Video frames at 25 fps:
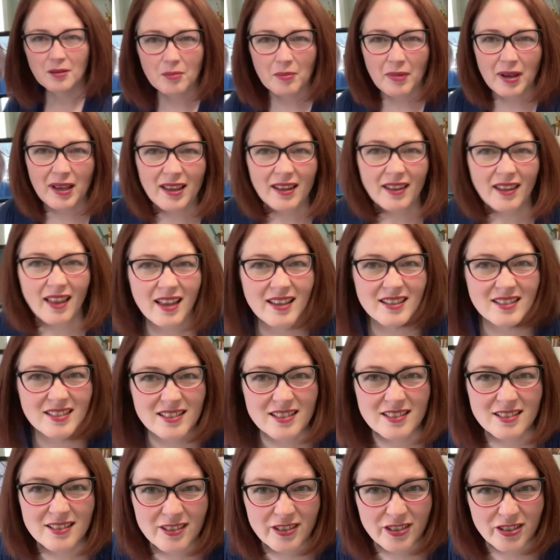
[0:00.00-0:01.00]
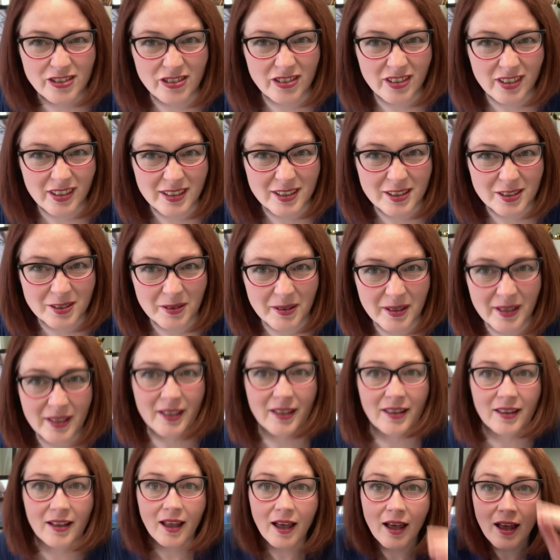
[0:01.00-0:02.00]
My glasses looked really squint
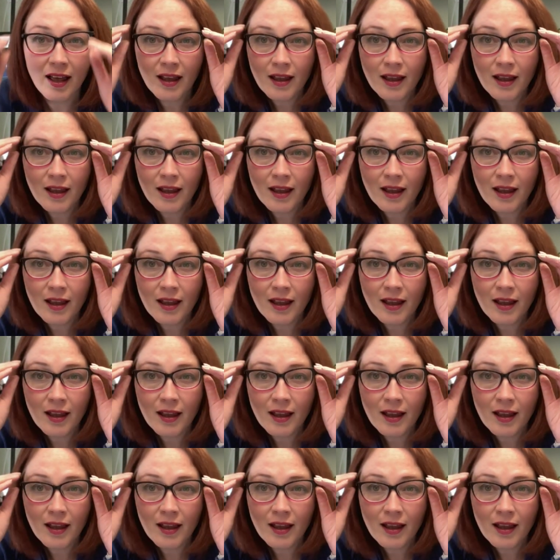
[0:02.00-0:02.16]
in that.